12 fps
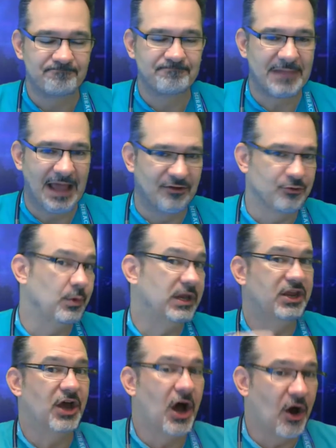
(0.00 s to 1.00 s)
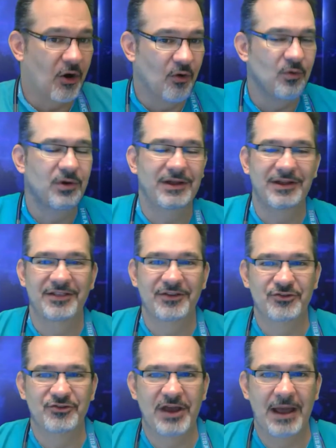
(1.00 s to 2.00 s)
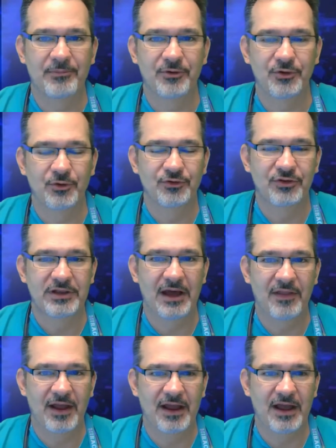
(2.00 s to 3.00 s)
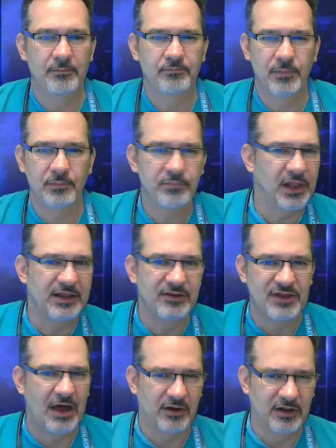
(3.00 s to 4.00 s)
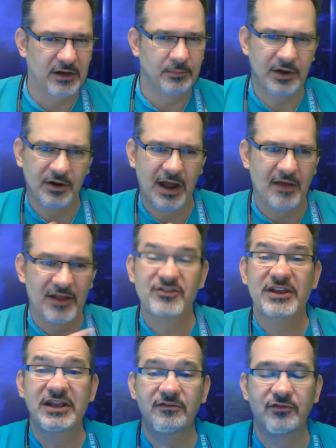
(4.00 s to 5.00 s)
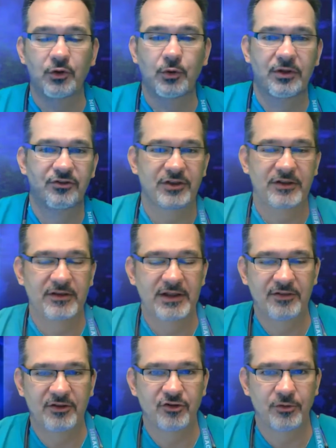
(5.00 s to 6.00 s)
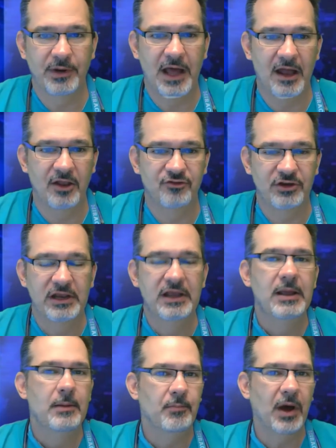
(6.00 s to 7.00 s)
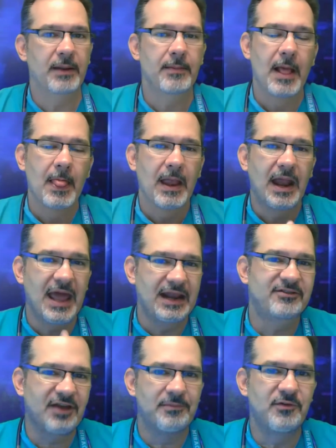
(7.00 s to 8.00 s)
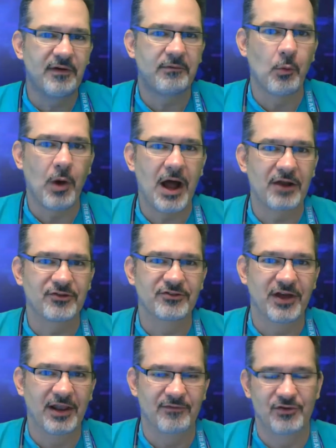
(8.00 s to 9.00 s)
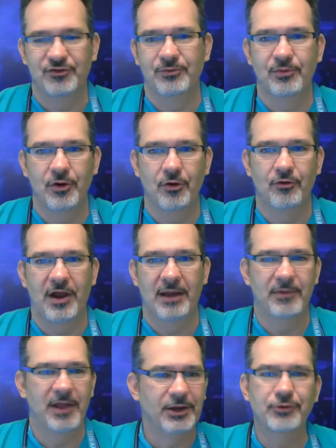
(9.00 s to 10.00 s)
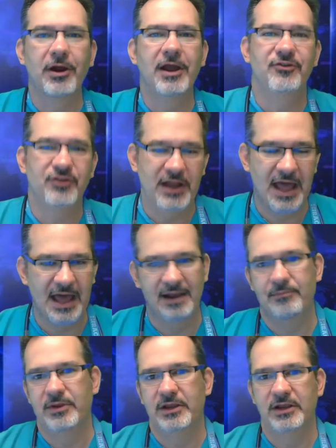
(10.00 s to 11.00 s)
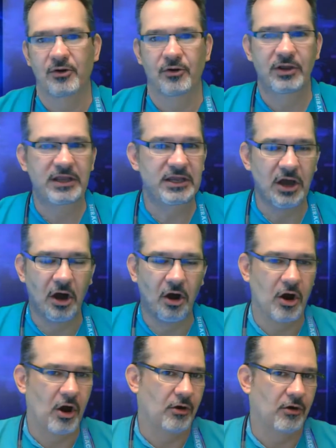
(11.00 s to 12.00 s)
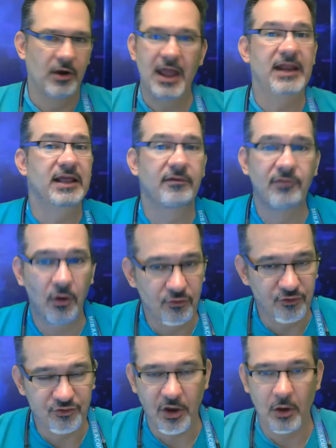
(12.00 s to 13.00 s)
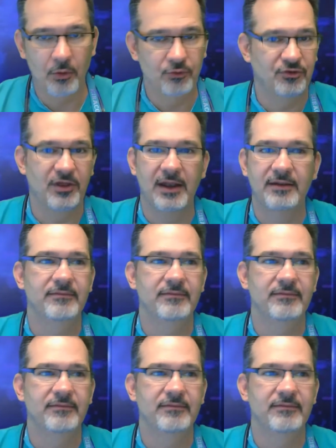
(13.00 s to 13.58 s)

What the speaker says: as we go in this chapter, you'll see how that kind of plays out a little bit, or how that's influenced in the terminology. But anytime you've ever watched a television program like Grey's Anatomy or ER or any of those shows that